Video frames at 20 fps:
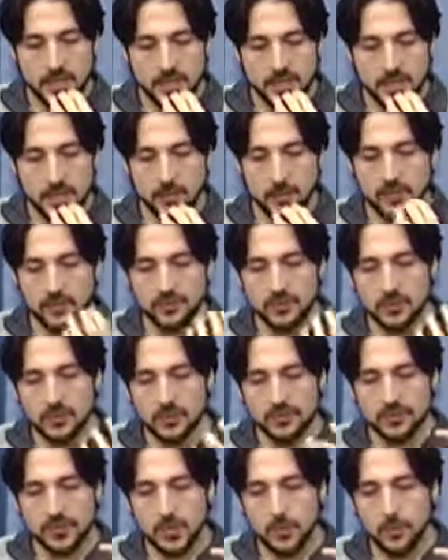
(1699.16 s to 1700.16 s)
Now, of
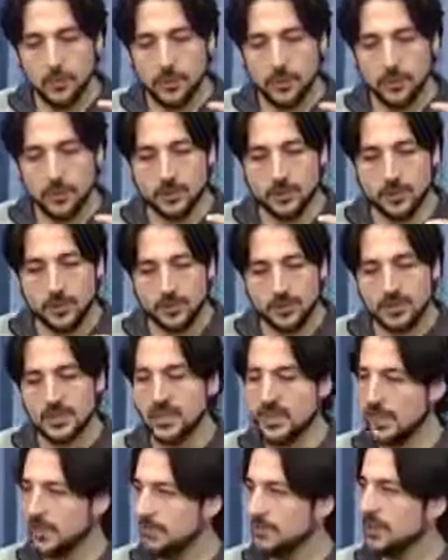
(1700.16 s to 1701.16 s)
course, the work
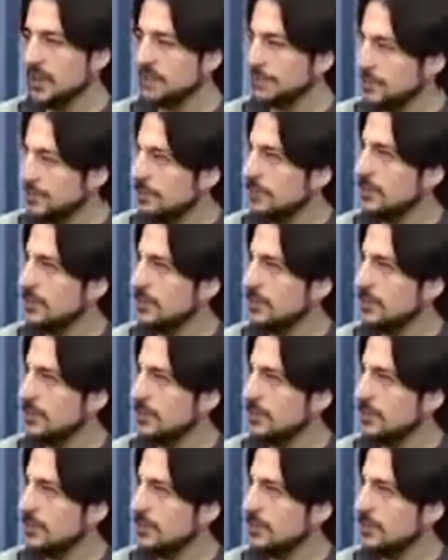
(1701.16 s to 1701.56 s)
team is,